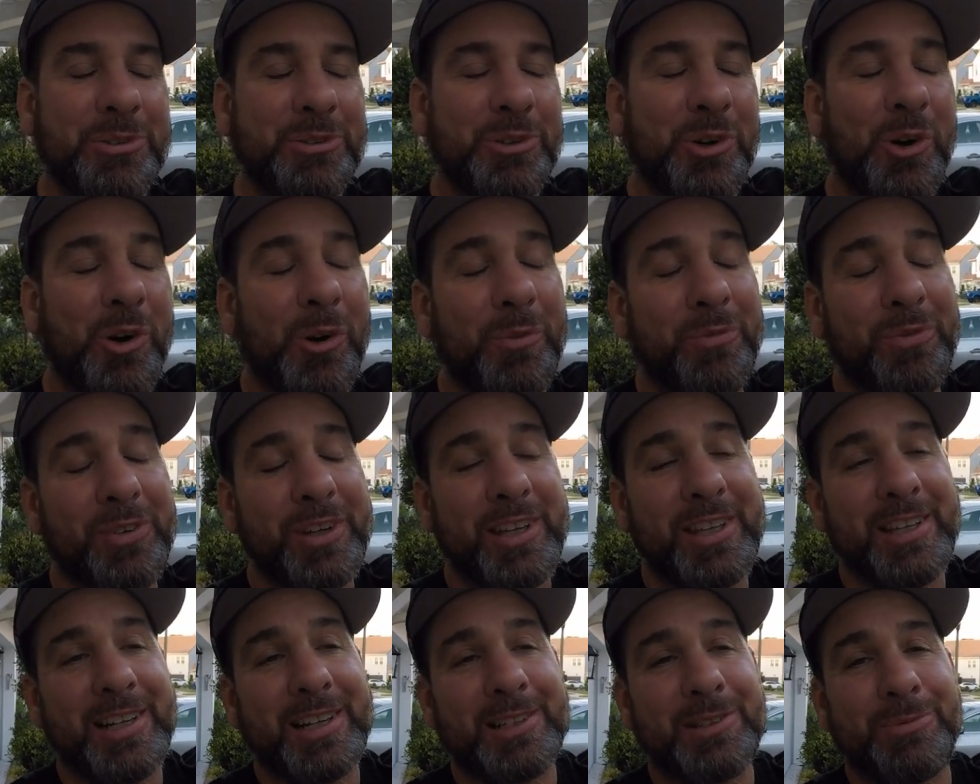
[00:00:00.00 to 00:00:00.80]
So
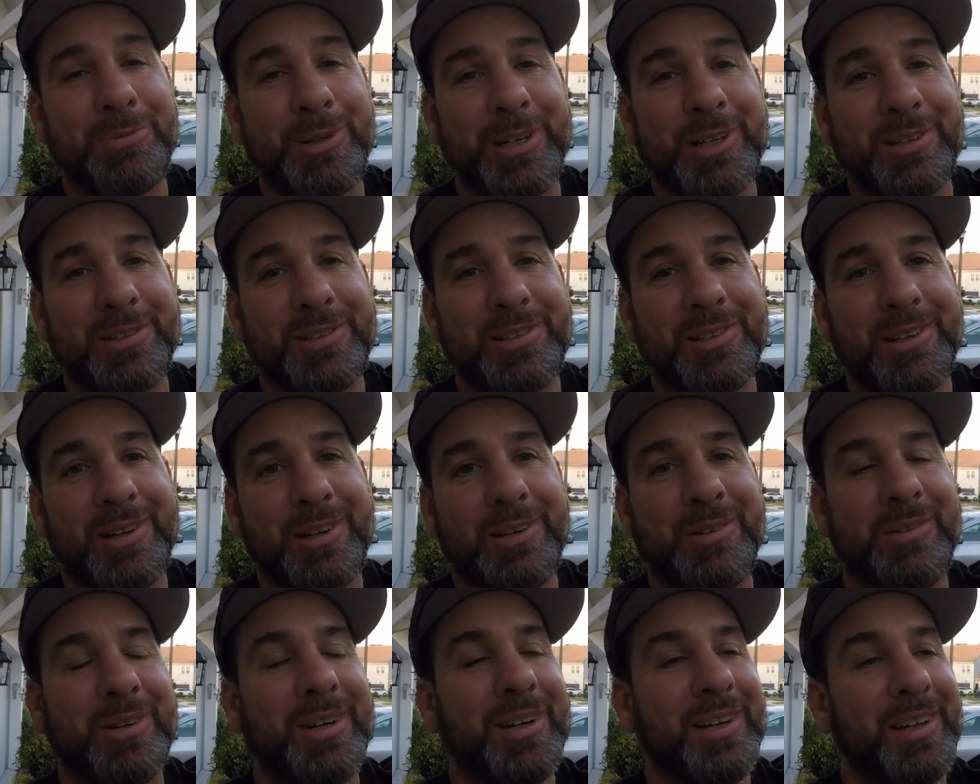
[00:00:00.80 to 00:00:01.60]
hopefully in the next week or
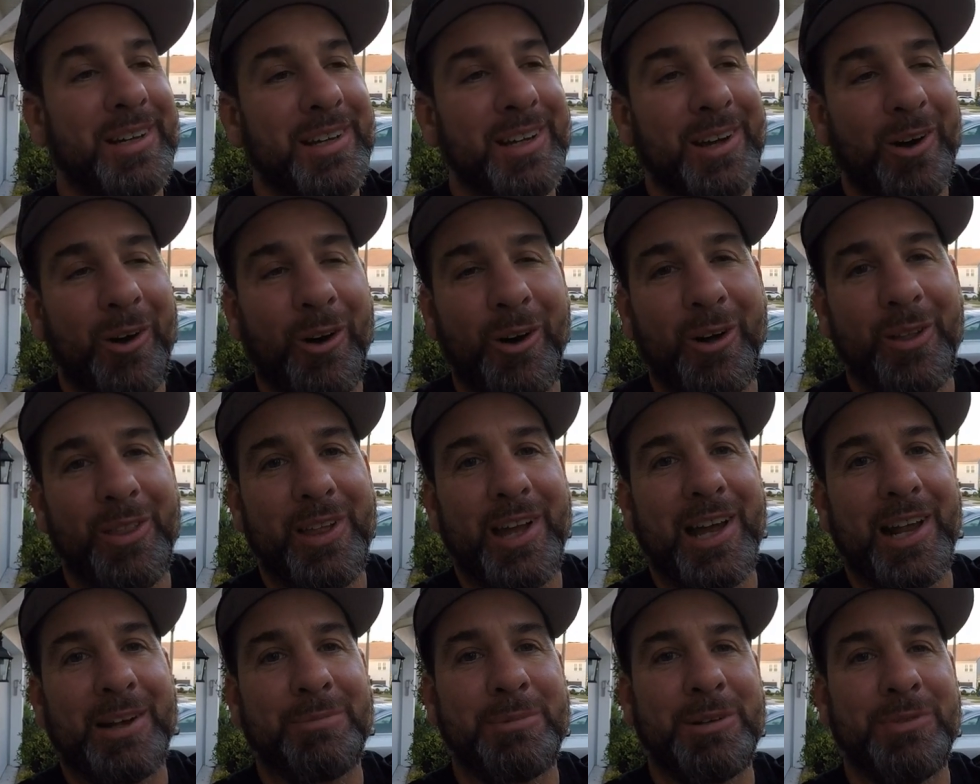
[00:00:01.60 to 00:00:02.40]
so, all
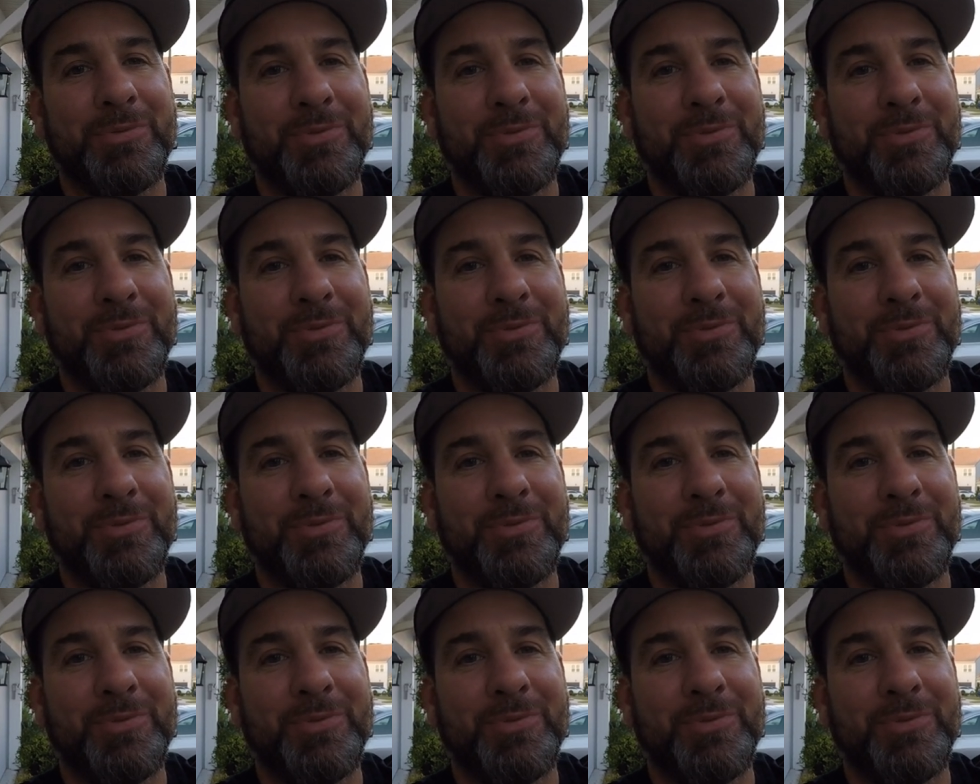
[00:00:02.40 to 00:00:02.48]
that'll be